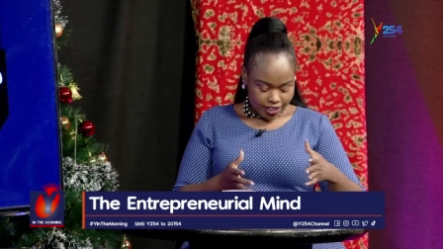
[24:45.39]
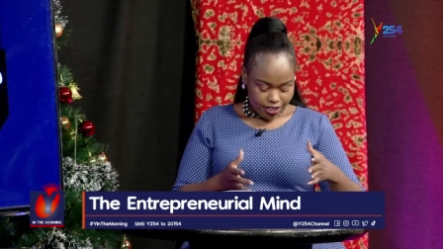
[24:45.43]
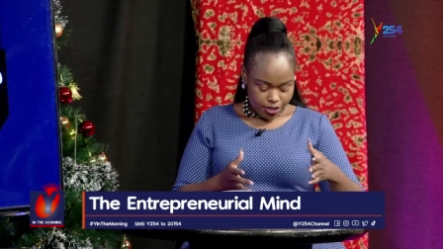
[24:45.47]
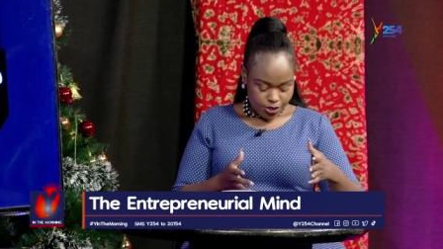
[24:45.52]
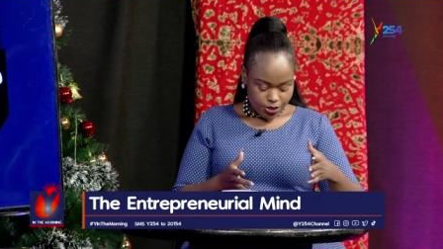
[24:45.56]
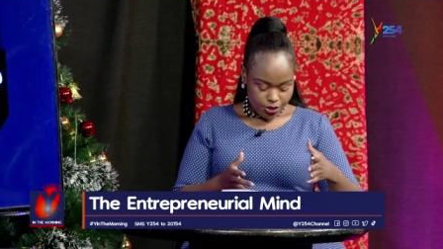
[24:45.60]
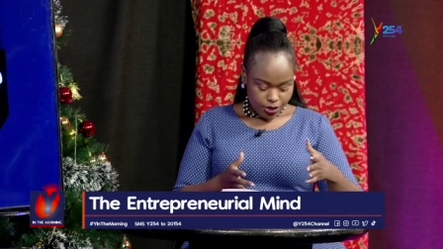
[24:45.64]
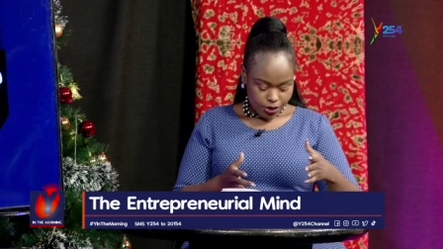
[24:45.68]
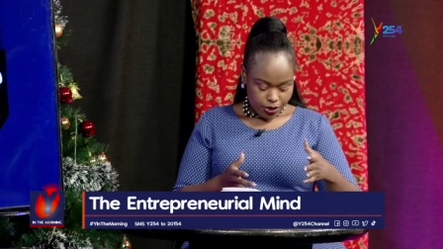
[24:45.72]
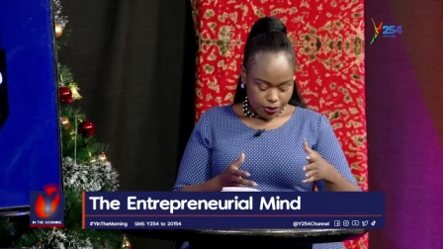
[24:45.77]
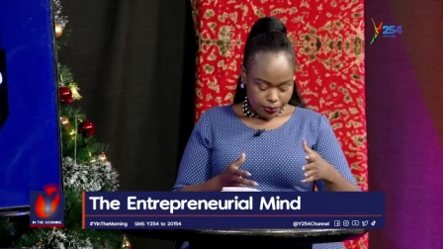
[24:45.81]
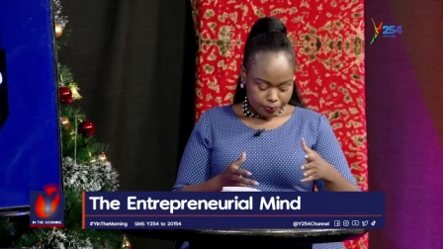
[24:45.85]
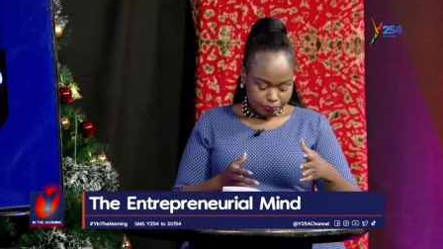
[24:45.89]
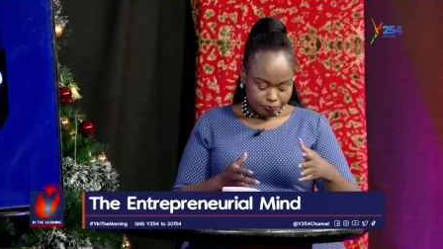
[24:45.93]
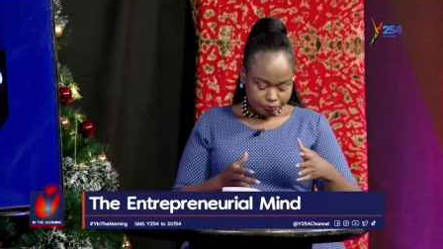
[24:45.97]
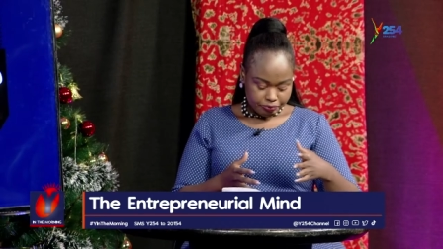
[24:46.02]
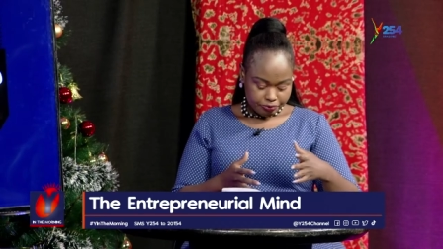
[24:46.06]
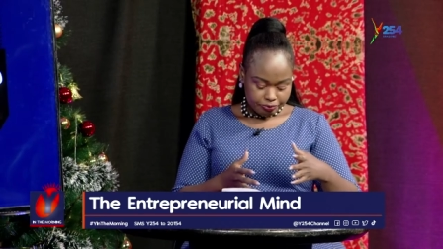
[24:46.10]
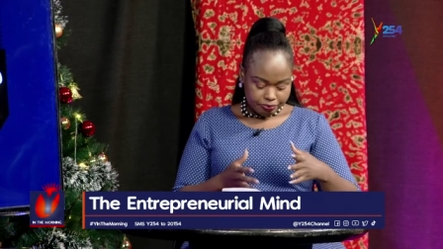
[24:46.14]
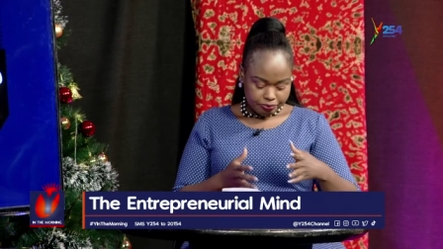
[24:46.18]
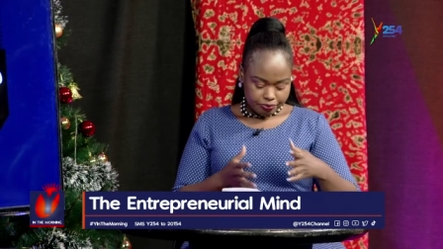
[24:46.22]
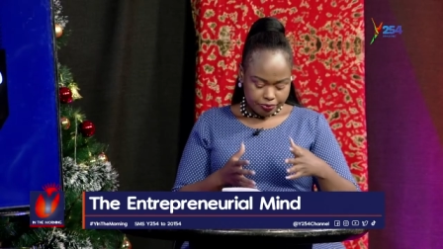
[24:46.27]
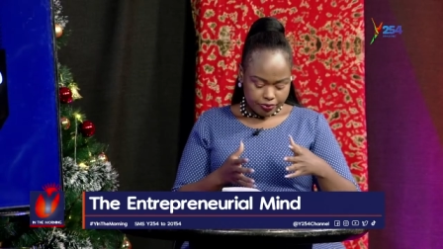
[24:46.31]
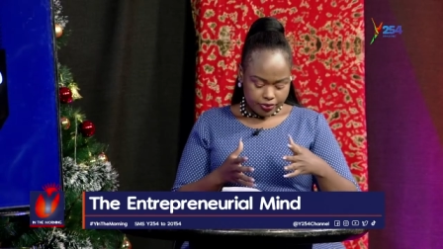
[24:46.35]
So,
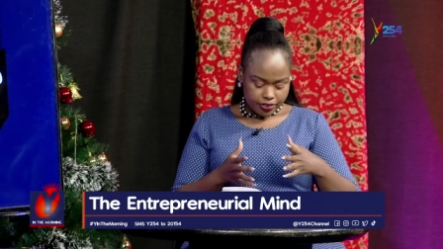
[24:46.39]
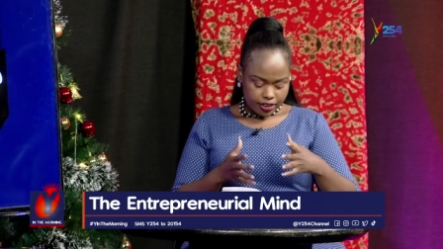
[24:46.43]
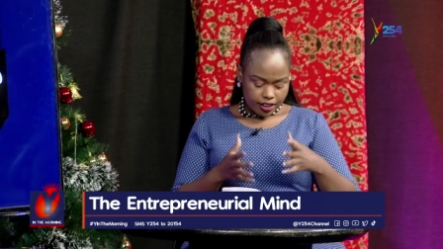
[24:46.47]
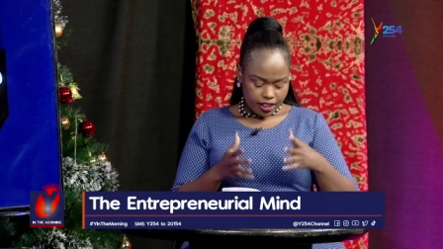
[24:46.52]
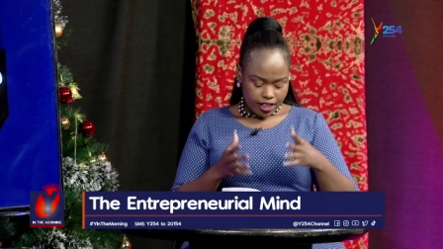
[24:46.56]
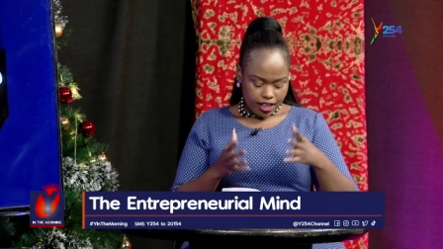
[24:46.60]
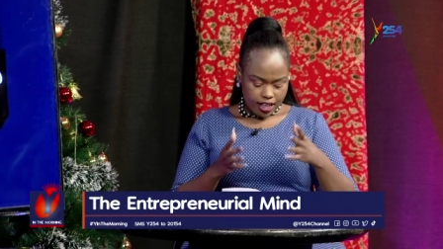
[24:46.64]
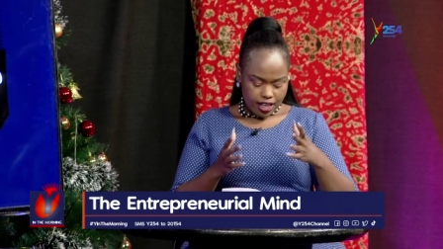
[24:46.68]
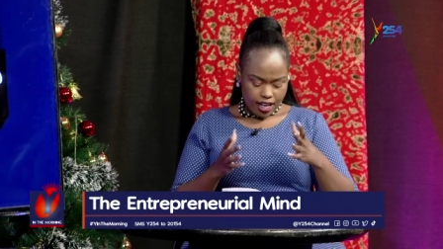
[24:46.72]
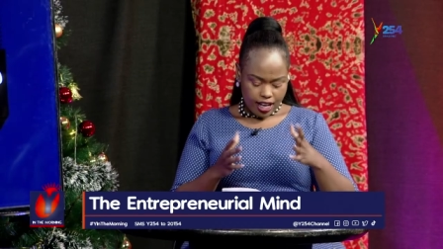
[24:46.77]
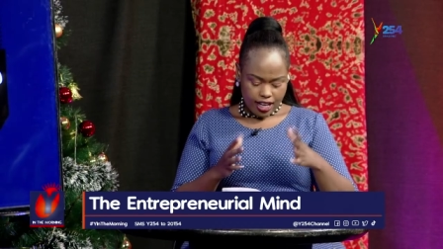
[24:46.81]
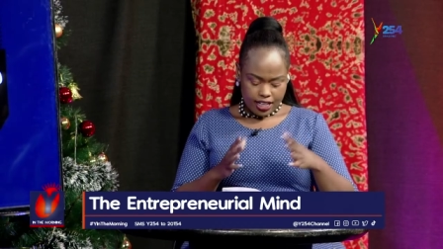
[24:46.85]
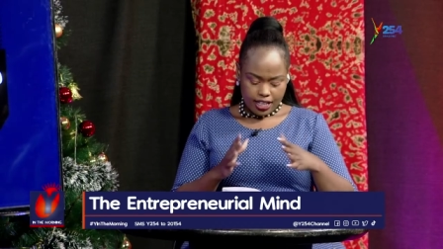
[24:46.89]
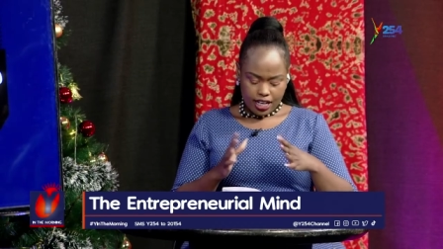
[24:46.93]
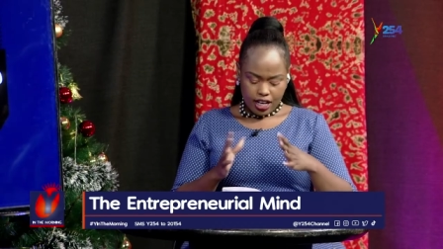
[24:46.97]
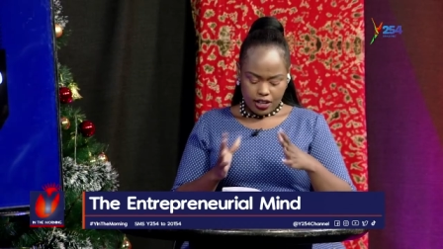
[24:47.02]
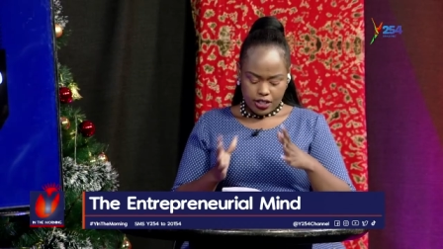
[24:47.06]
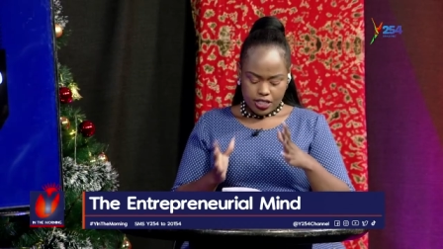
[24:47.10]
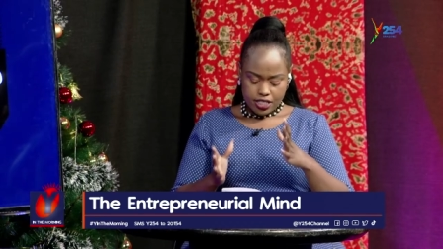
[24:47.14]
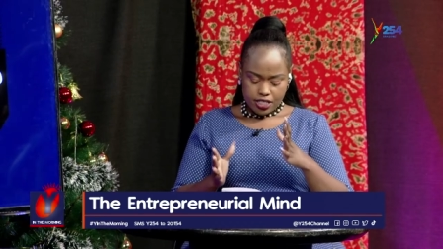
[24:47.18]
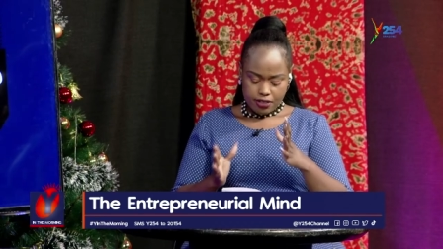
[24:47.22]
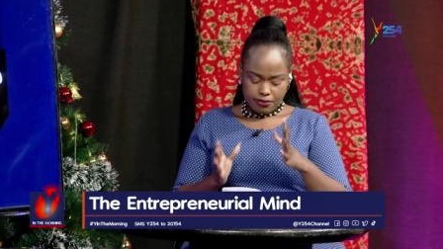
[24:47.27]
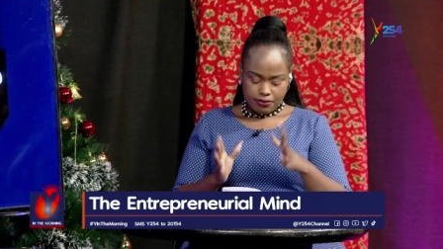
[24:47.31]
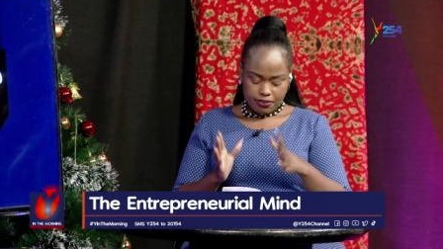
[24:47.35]
and how
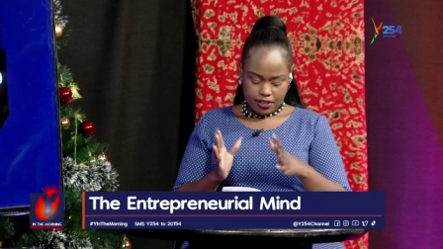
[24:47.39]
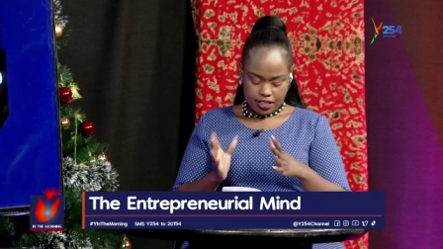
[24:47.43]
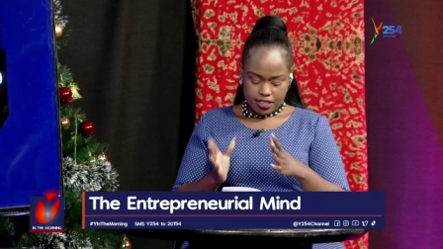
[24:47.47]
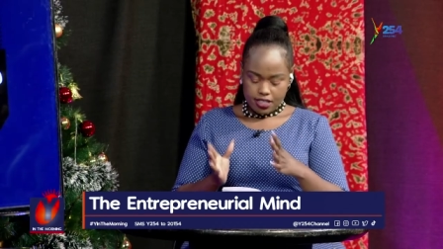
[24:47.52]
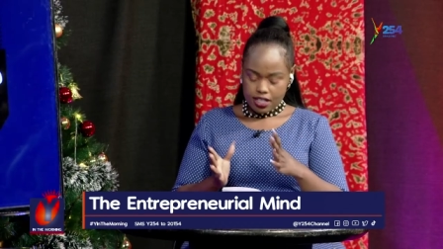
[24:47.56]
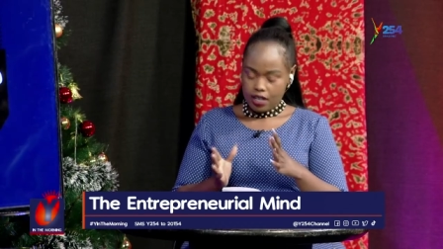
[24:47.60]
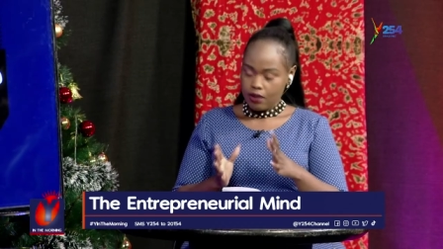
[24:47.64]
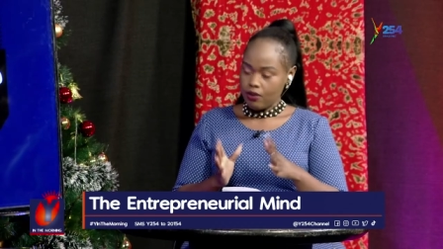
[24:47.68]
it affects